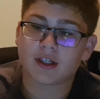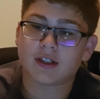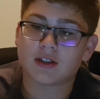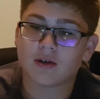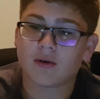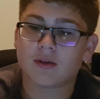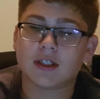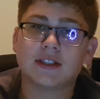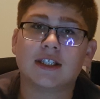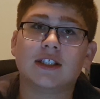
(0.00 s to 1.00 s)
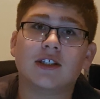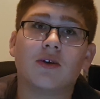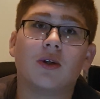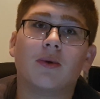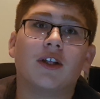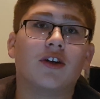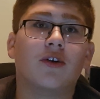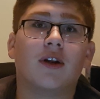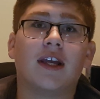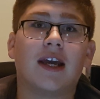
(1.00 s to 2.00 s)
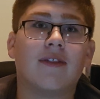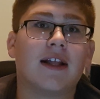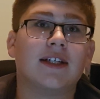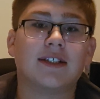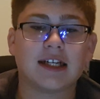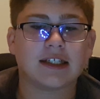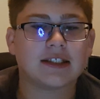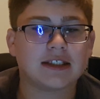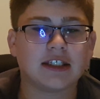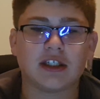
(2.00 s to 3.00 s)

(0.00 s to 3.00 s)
So the 6 is the only one that you're going to get that stainless steel.